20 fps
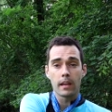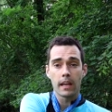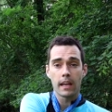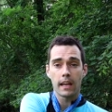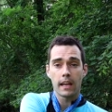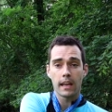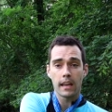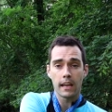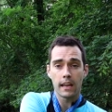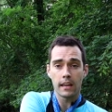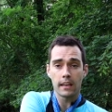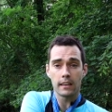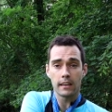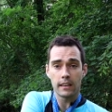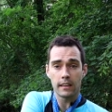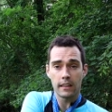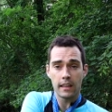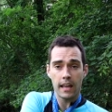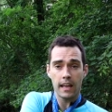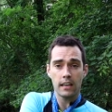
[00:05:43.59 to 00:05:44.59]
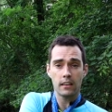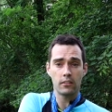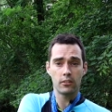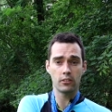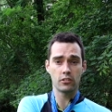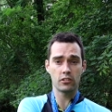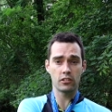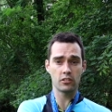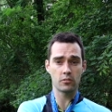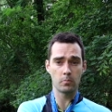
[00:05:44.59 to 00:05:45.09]
and that
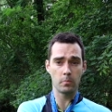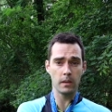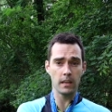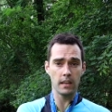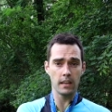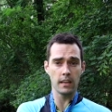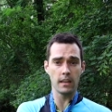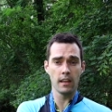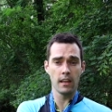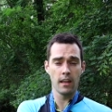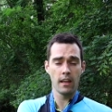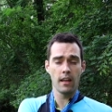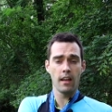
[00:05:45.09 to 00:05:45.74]
could just be